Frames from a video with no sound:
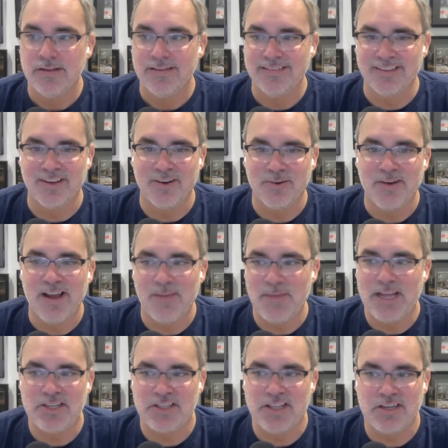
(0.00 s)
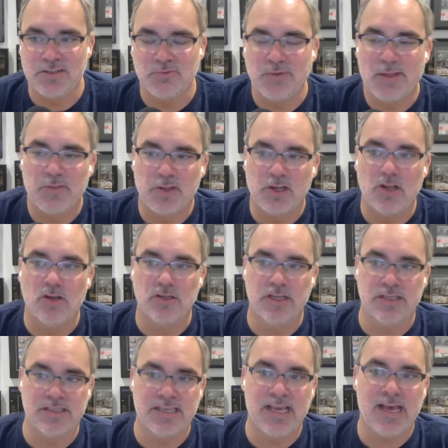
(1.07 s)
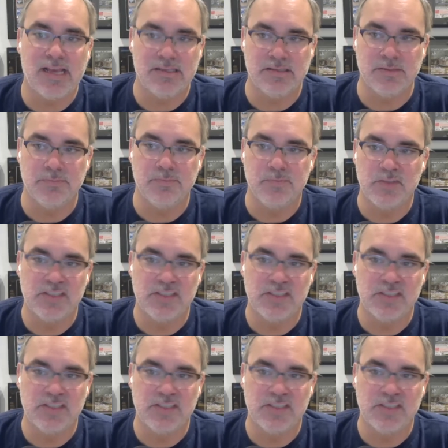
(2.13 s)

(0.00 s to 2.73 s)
so i imagine they just found the longest chasm